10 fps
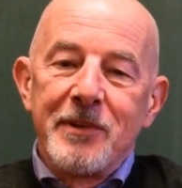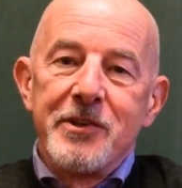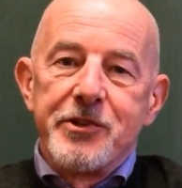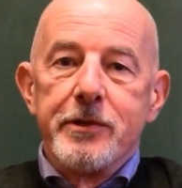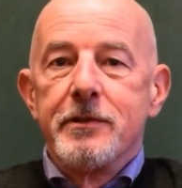
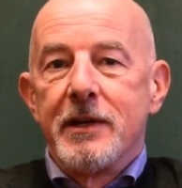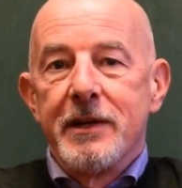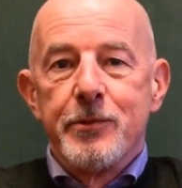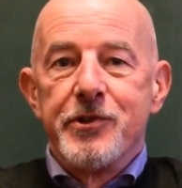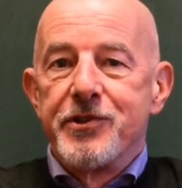So I
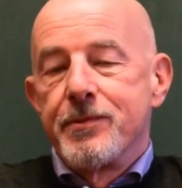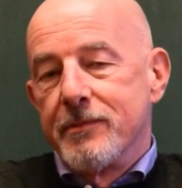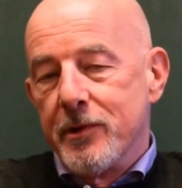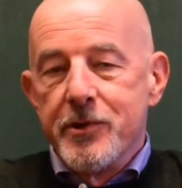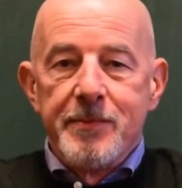was
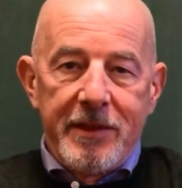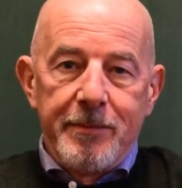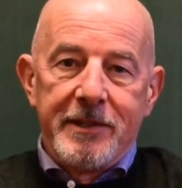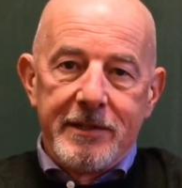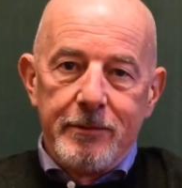always
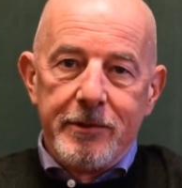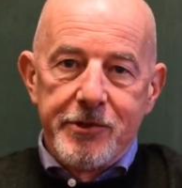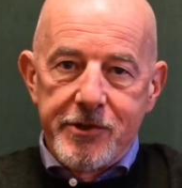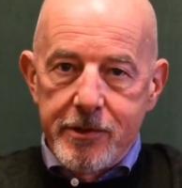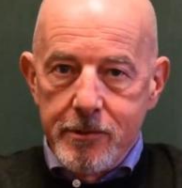mathematical at
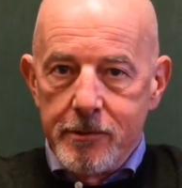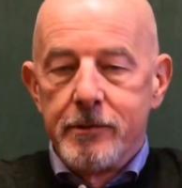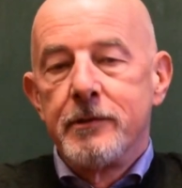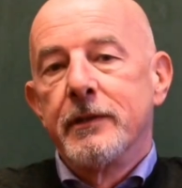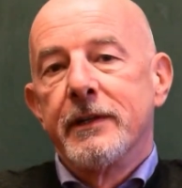
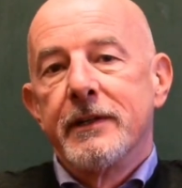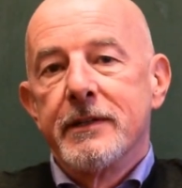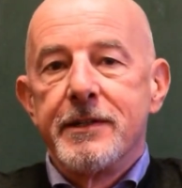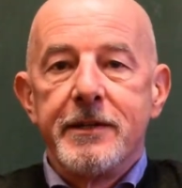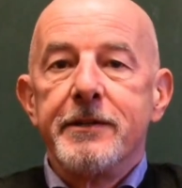school,
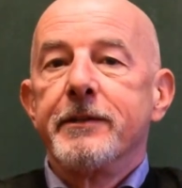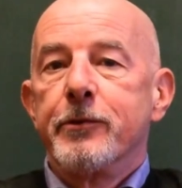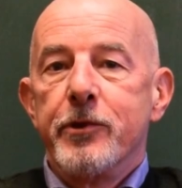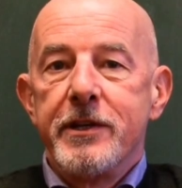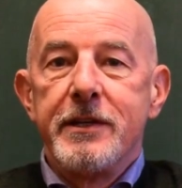did a
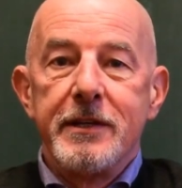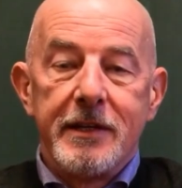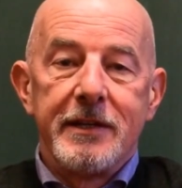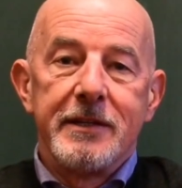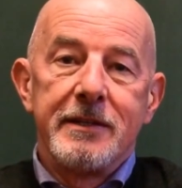degree
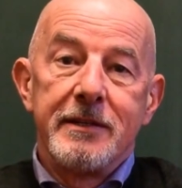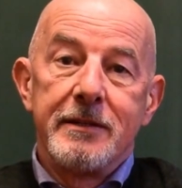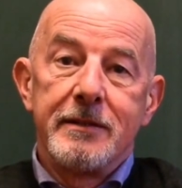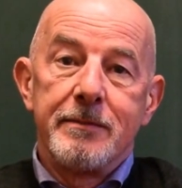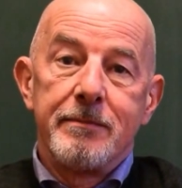
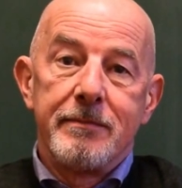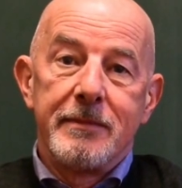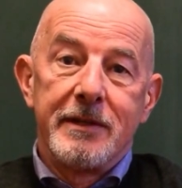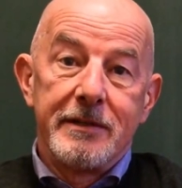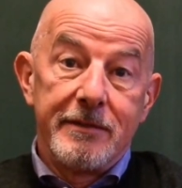in
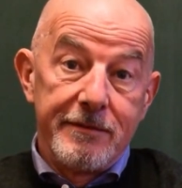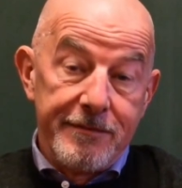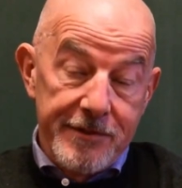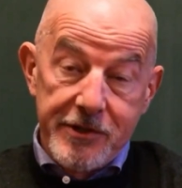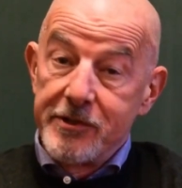
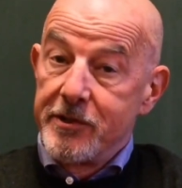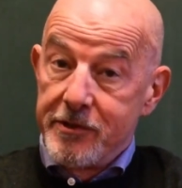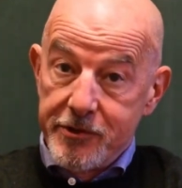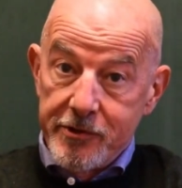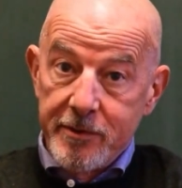physics and
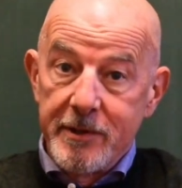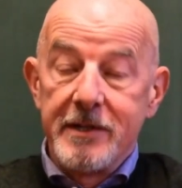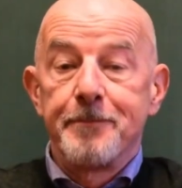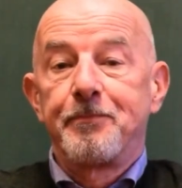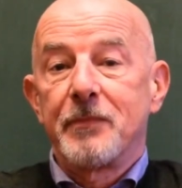astronomy,